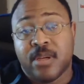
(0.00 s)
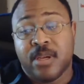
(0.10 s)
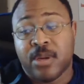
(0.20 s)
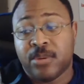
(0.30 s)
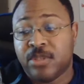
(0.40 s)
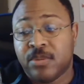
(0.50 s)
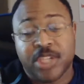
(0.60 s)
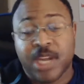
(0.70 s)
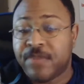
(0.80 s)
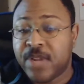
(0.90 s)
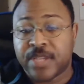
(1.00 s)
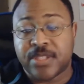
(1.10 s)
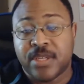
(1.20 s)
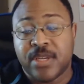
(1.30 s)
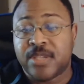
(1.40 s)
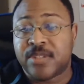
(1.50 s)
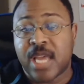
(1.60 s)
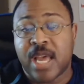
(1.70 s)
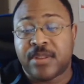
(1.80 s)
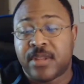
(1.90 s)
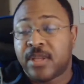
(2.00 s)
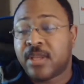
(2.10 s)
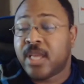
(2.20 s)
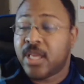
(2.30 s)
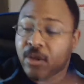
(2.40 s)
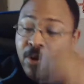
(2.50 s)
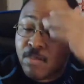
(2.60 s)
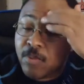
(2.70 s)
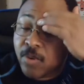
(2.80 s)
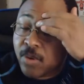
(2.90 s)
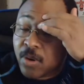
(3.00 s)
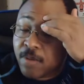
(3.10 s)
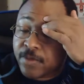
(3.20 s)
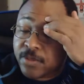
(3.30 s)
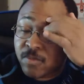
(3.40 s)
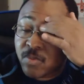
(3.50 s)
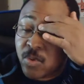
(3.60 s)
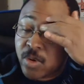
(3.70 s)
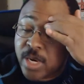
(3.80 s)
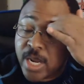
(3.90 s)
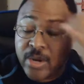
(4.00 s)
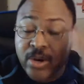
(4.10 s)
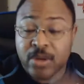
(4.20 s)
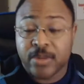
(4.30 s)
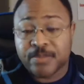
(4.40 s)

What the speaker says: You know, Jeff Nixon is at the helm on offensive coordinator.